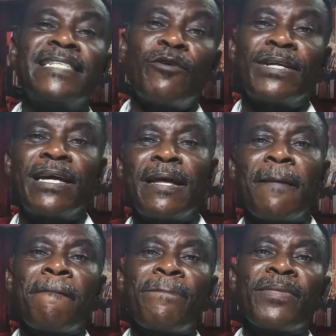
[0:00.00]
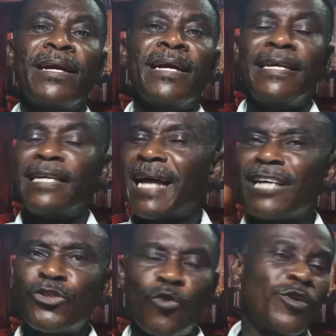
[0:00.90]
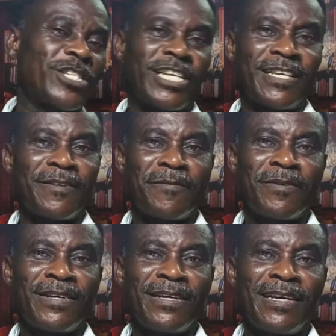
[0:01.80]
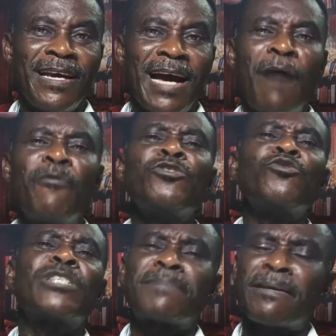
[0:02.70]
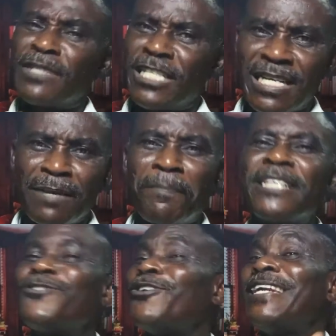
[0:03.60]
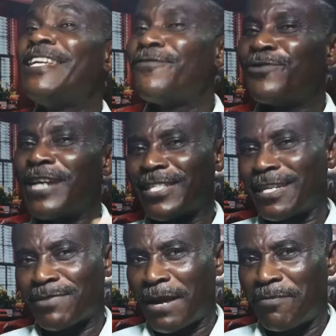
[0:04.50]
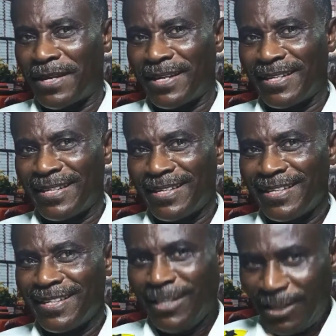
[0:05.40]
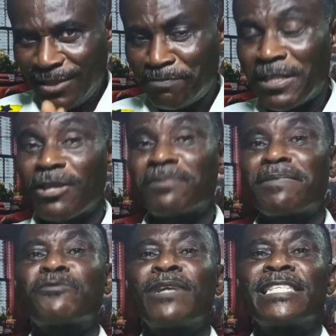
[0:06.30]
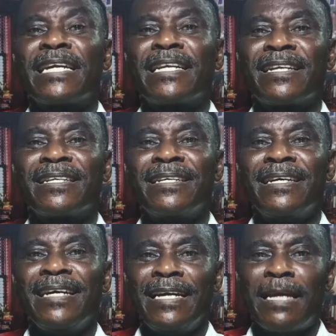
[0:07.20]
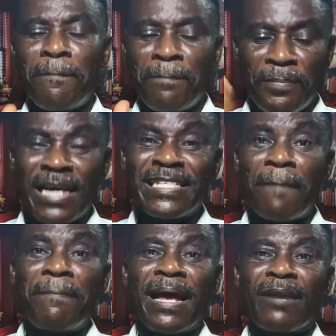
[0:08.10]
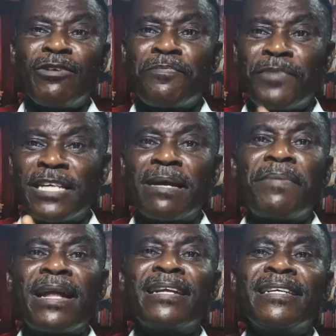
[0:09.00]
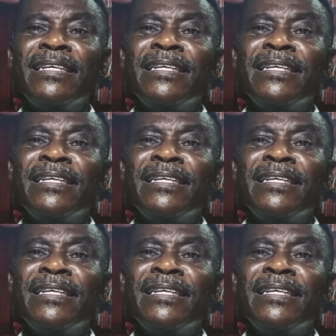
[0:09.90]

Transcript: down there and then ask your question. I want you to subscribe to this channel. Please don't leave without subscribing. Please subscribe to the channel and then press the bell. When you press the bell,